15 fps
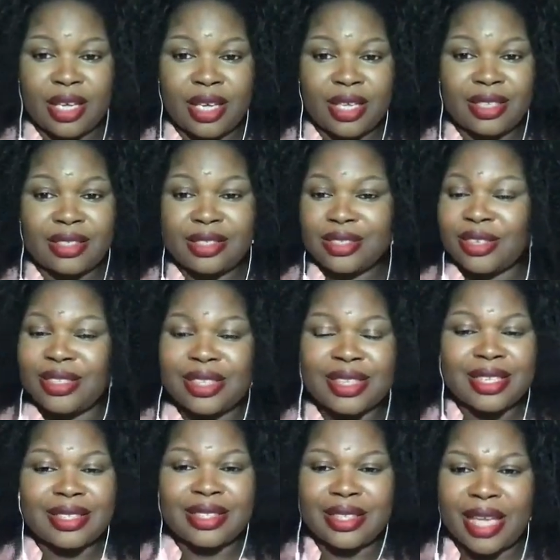It's just
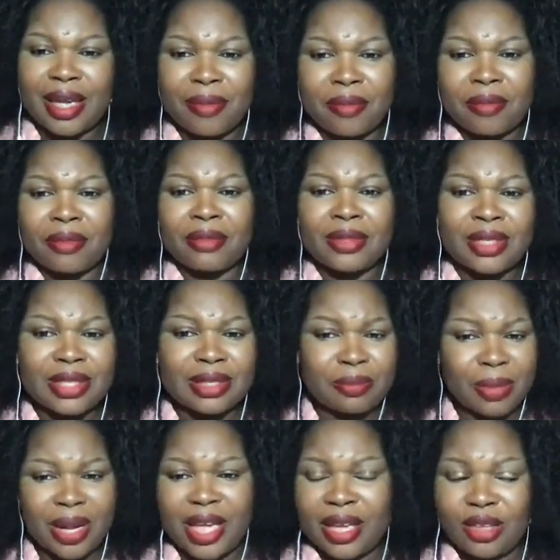the same
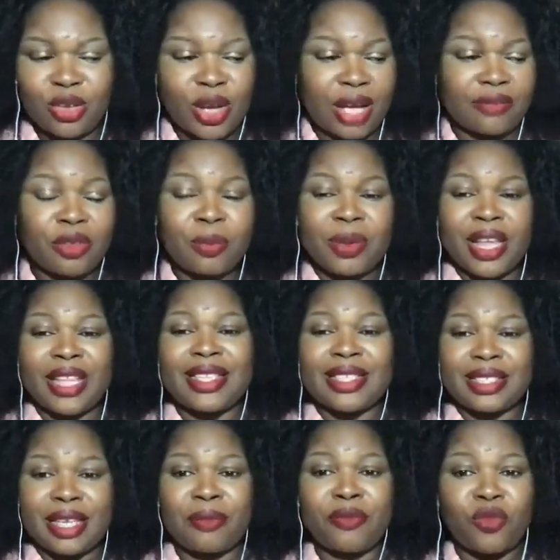play. You have to play the
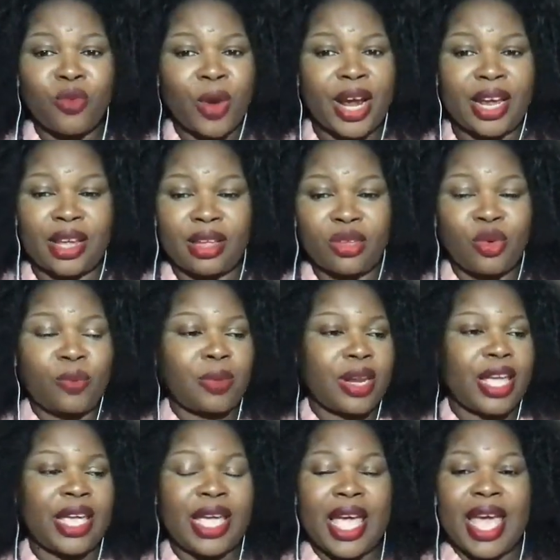same way you
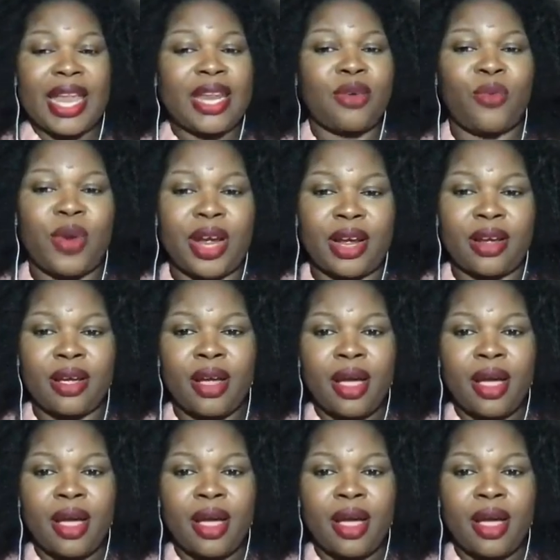play anywhere.